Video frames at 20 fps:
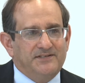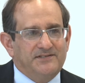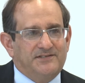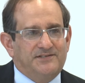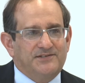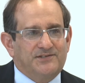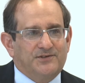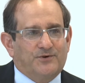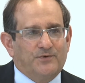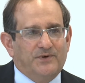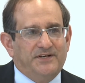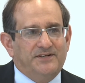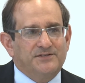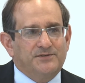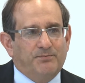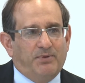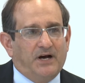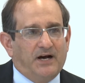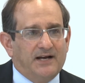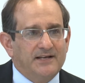as discreet
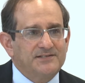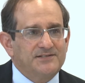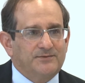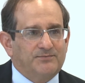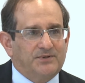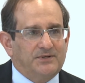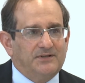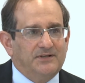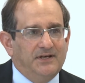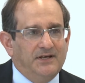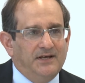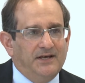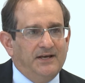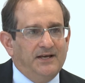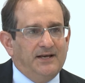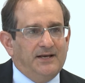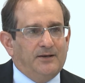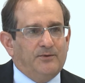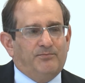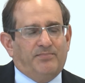as possible
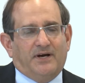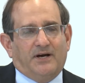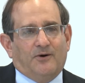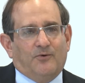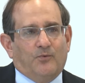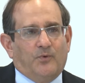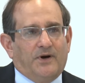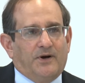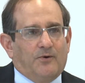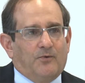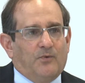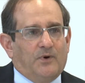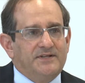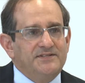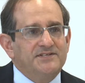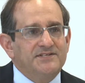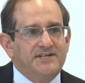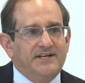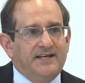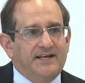about where
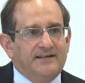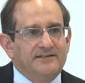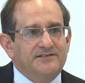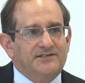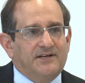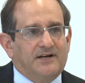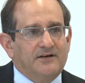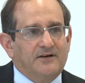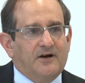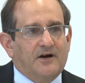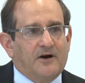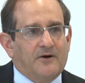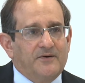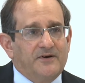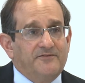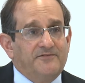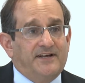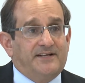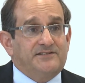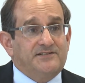one stands on
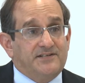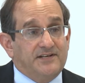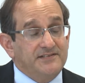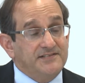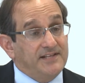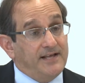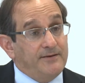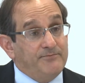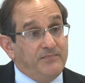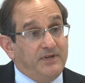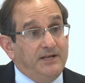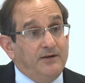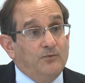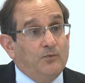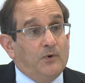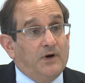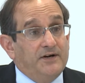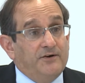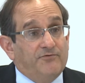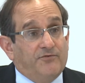current events. Does that
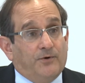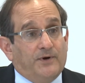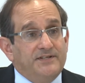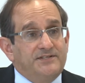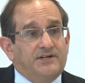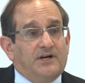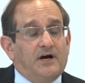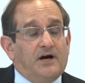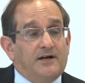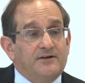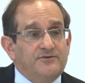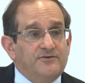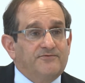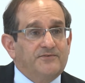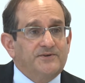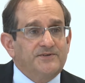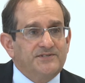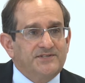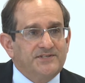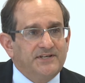mean one avoids
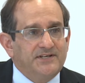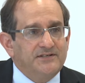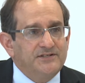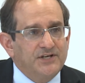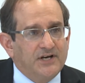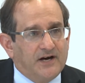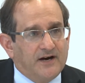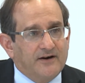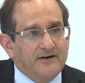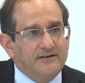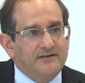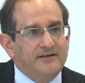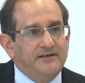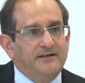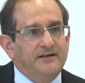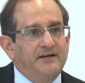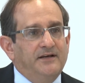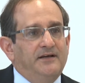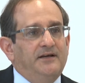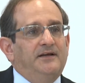controversy entirely?
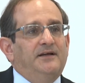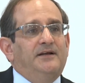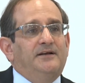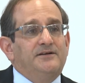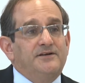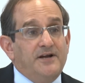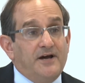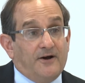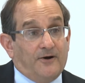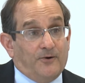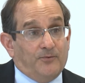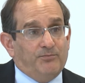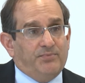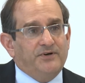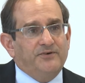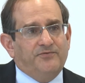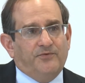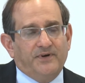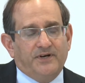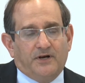No, but
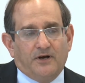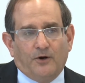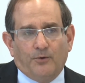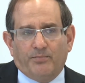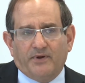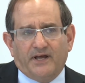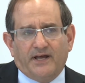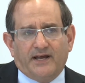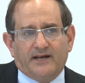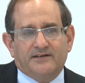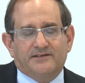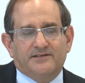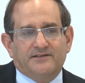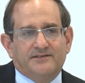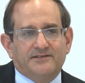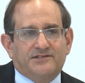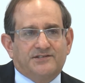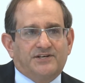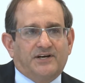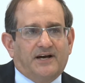if we go back to
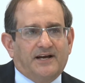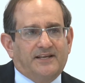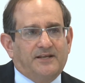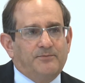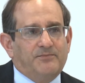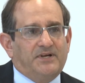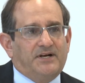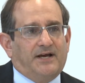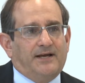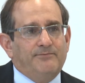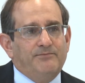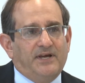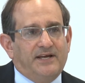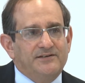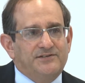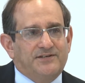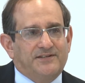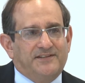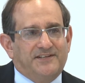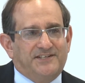this document I
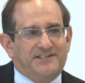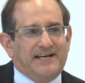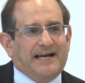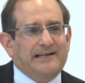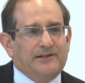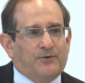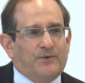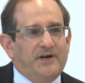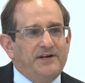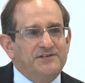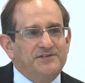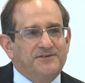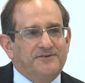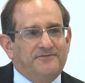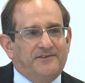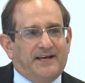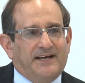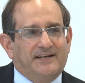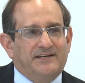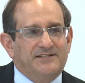mentioned, the Declaration
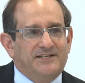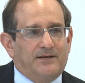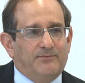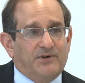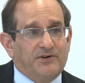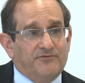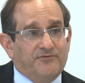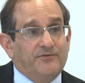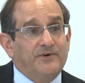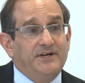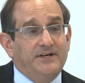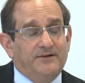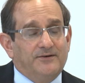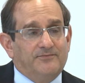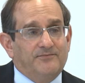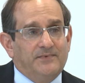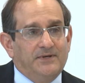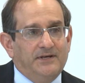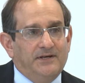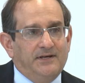of Academic Freedom,